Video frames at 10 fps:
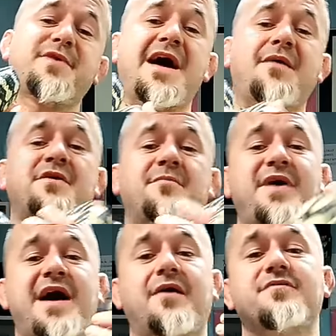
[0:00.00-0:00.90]
to be out and
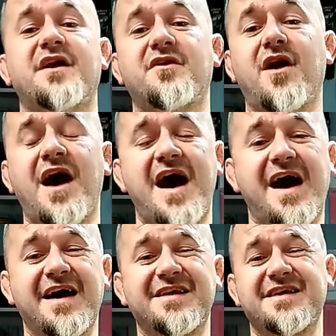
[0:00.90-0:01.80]
about. They're not
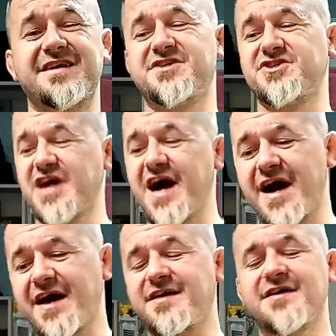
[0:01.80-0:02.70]
hidey,
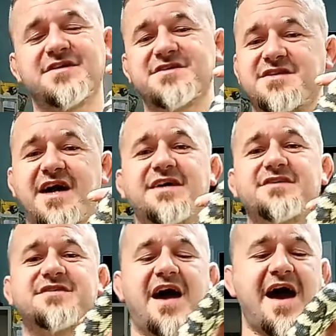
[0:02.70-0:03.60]
shy
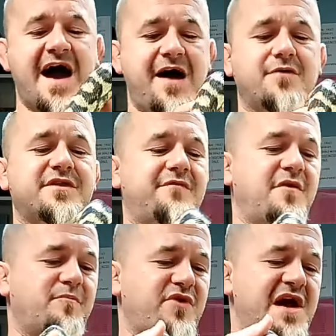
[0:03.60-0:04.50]
snakes. They're out,
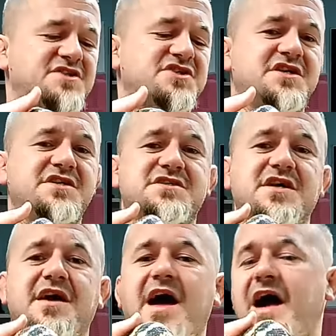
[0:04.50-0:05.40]
they're on
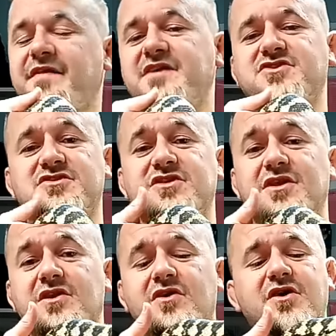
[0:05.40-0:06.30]
branches, and they
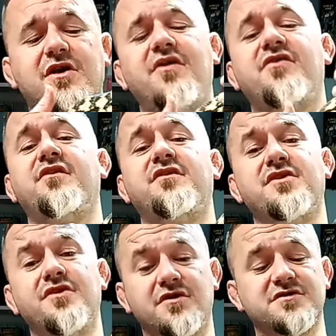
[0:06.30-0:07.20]
just look the
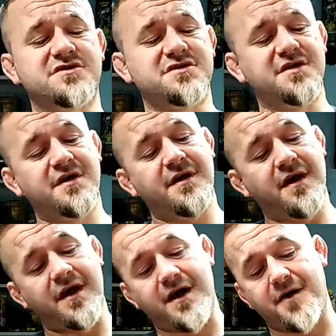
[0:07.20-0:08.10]
nuts.
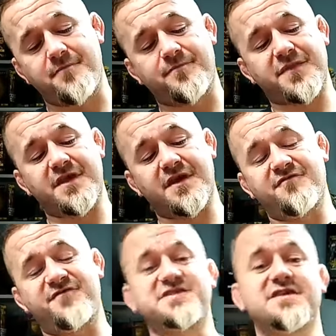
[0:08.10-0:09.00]

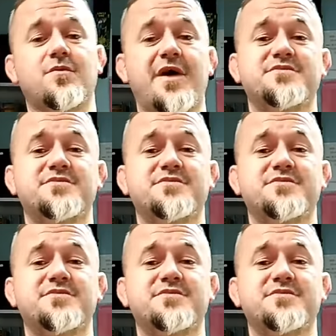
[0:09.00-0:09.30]
Visit the